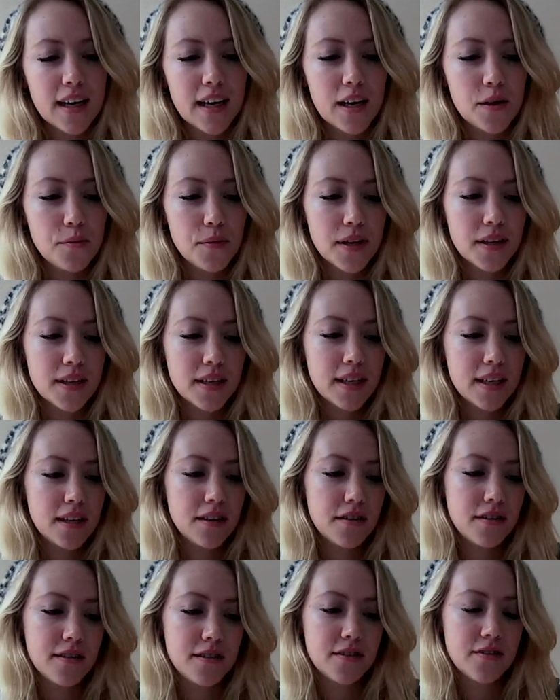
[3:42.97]
it meant that he
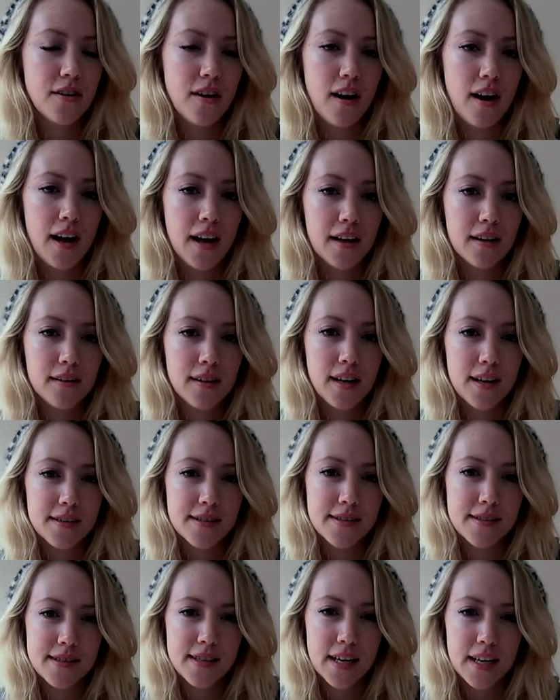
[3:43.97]
could try
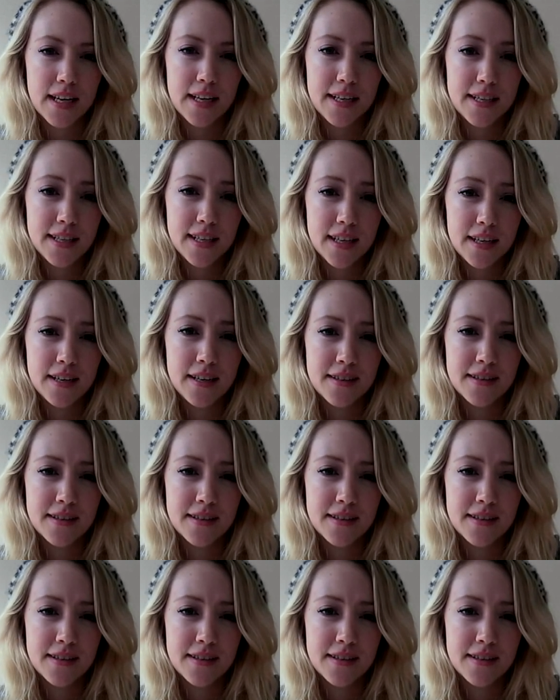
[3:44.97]
classes that he did.